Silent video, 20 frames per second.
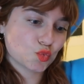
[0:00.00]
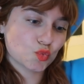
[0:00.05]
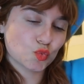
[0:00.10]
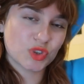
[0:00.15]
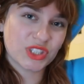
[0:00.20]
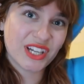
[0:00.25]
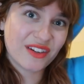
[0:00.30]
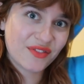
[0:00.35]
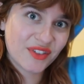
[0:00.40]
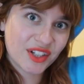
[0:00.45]

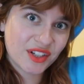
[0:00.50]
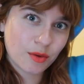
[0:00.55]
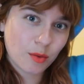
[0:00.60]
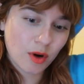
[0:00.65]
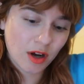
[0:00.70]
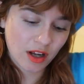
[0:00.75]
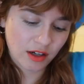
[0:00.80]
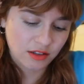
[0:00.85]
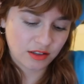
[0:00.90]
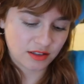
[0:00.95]
Is that fun to
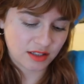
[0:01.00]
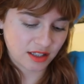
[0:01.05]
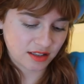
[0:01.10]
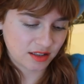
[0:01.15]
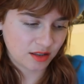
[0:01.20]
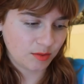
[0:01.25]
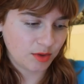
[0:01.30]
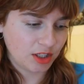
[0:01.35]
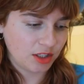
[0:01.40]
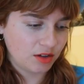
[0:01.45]
watch? Is that
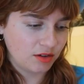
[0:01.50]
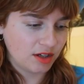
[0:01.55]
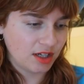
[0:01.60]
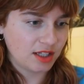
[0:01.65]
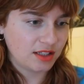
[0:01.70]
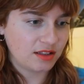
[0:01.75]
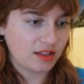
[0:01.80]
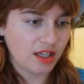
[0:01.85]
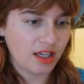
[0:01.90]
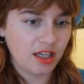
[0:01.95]
something you
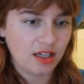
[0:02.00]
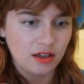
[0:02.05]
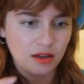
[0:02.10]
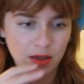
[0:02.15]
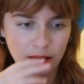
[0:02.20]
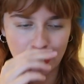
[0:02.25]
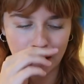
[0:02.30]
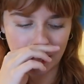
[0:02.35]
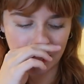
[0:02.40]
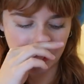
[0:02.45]
guys like?
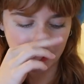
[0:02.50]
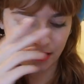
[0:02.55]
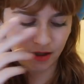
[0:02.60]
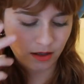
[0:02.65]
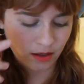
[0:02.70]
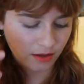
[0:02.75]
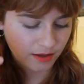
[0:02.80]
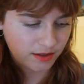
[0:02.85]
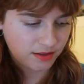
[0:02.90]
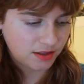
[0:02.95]
I gotta
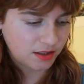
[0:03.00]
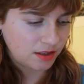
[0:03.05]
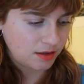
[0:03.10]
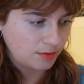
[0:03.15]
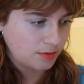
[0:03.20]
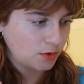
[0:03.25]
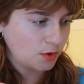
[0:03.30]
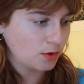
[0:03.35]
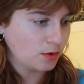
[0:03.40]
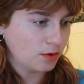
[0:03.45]
clean all this
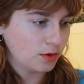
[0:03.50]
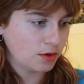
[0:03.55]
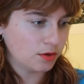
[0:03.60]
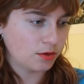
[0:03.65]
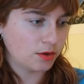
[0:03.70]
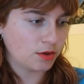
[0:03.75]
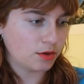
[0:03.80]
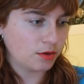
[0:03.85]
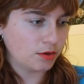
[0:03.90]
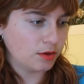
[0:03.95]
up. Cool.
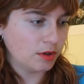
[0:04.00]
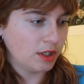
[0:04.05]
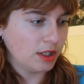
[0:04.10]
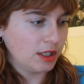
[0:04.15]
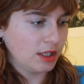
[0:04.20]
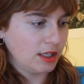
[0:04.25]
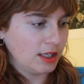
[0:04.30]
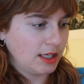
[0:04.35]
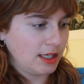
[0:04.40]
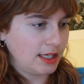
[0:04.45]

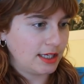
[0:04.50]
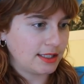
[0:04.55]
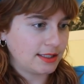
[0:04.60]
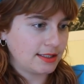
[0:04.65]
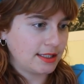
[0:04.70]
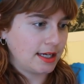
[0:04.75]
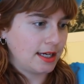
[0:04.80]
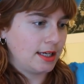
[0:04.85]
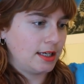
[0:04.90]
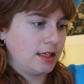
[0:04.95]

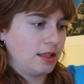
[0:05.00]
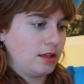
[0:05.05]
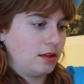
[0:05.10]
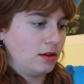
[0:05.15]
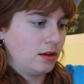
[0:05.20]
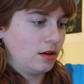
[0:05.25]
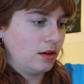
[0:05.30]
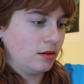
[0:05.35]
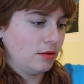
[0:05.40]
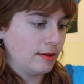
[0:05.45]
Excited.
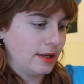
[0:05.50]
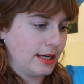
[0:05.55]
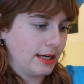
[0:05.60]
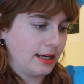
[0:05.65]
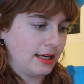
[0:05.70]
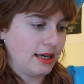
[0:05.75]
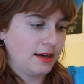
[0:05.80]
All right,